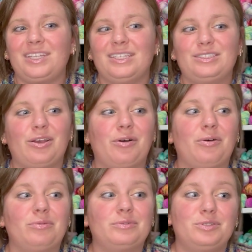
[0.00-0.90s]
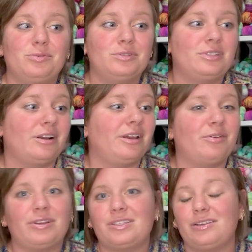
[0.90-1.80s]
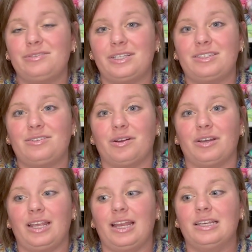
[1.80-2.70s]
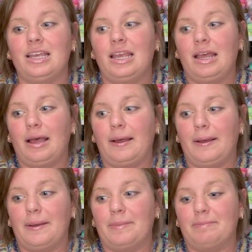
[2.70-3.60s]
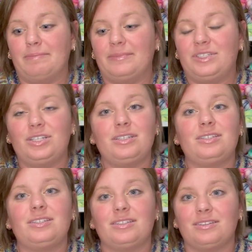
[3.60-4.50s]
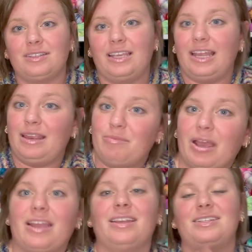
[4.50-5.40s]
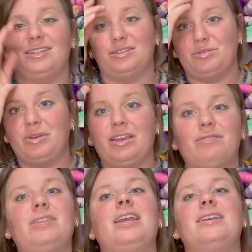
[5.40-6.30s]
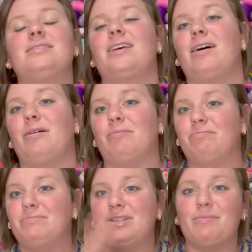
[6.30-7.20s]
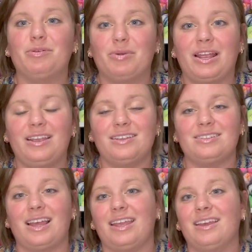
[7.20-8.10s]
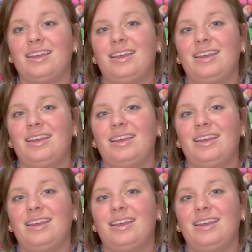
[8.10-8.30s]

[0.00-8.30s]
So school's starting, cross country's starting, just getting back into the swing of things. Summer break is like